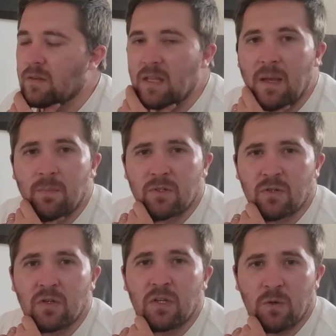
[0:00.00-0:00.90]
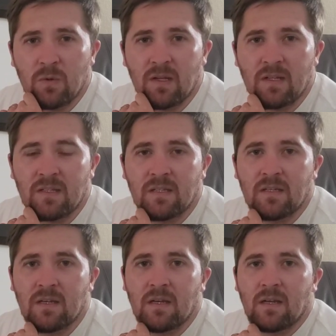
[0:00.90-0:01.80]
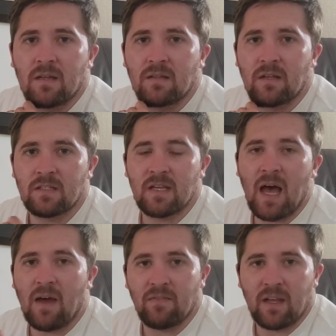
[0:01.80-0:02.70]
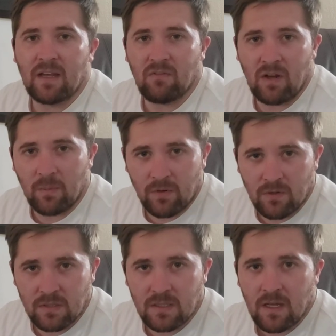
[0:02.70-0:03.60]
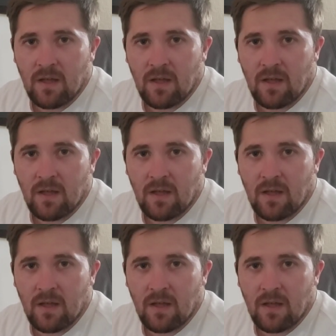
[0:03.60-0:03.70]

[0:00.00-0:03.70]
temperature unit doesn't have negative numbers.